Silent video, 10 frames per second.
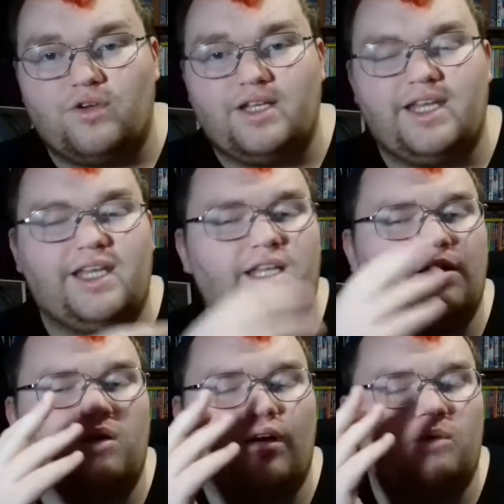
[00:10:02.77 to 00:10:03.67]

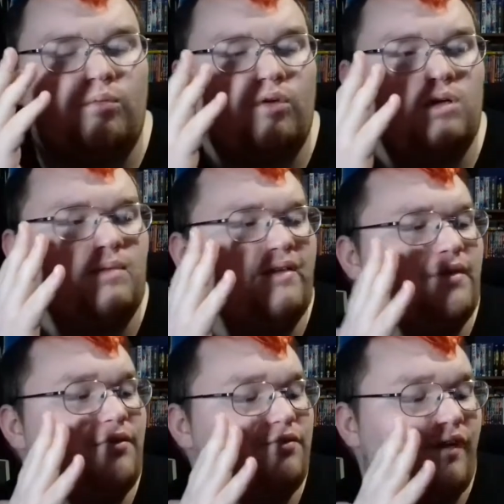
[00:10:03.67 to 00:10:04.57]
3D,
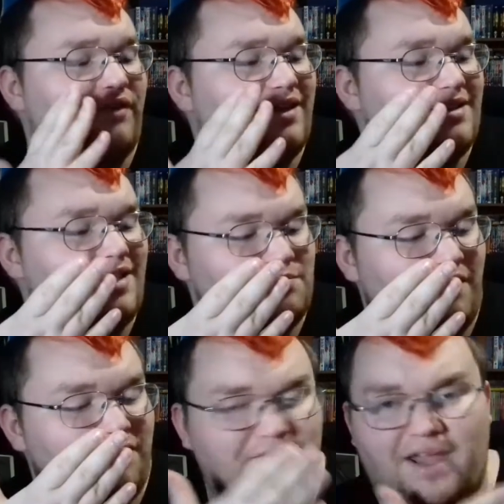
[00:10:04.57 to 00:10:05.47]
I think this is
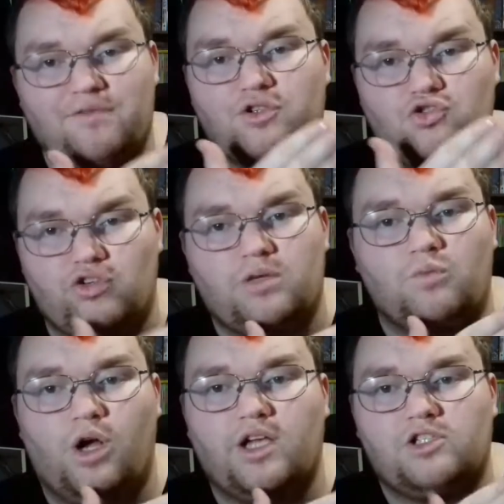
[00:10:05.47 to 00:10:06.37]
my favourite
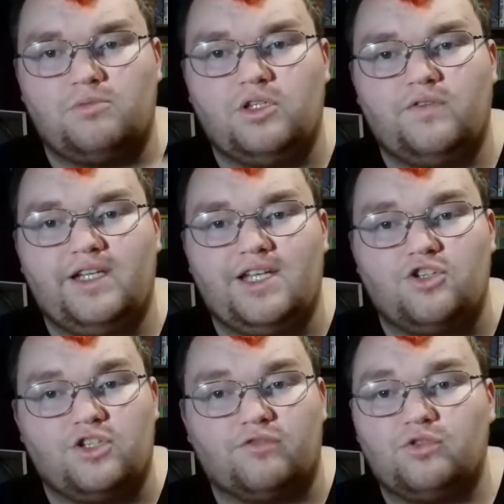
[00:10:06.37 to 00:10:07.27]
DreamWorks movie
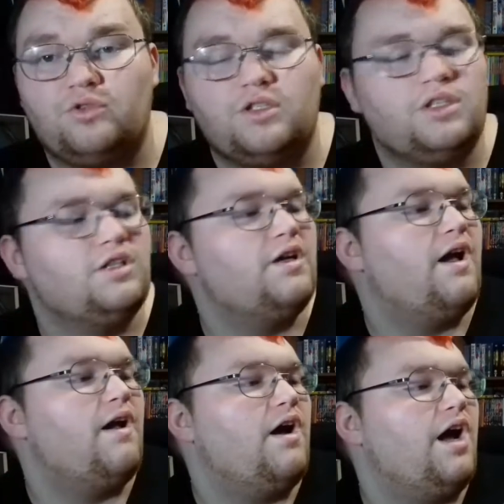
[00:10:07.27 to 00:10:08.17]
in general.
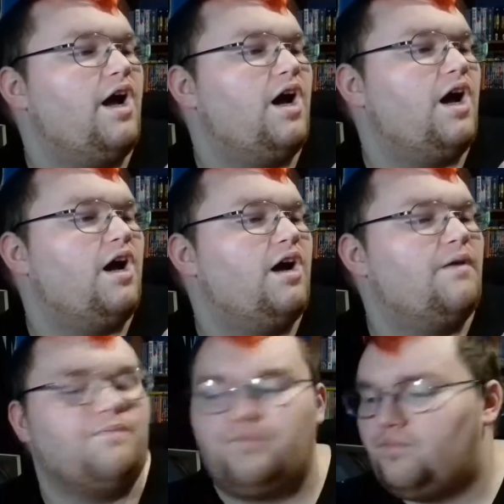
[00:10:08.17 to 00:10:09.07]
I